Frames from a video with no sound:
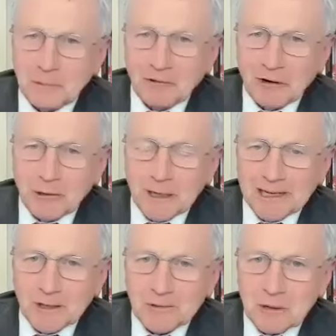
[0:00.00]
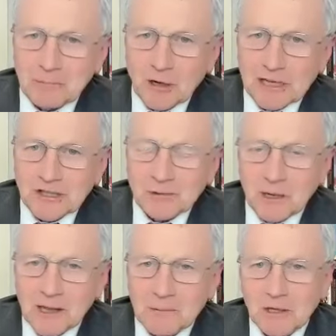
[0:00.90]
to be very quick because preparation is
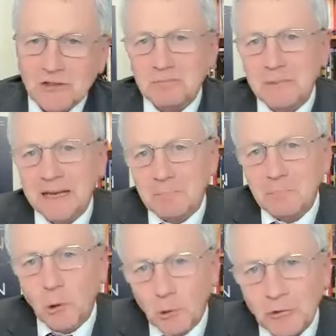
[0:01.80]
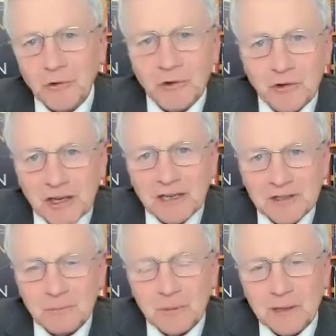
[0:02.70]
one of the most important
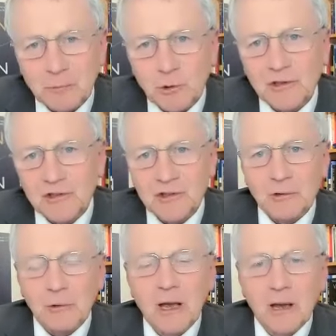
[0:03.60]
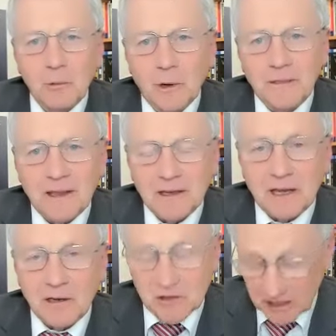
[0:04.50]
things that people can do when they're
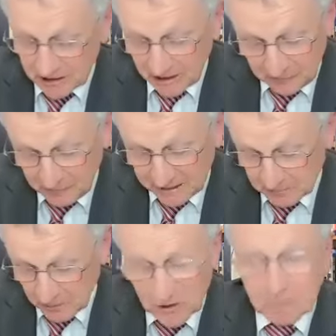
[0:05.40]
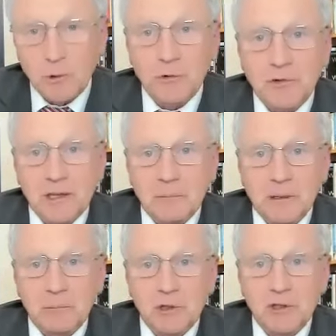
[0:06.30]
negotiating. And in fact, it's the most important thing that
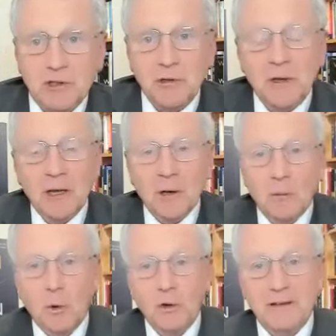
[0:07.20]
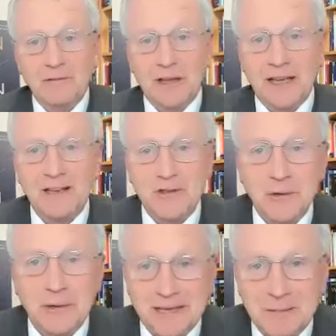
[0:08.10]
people can do, whatever they're
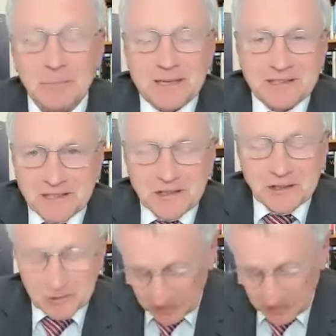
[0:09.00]
doing in business,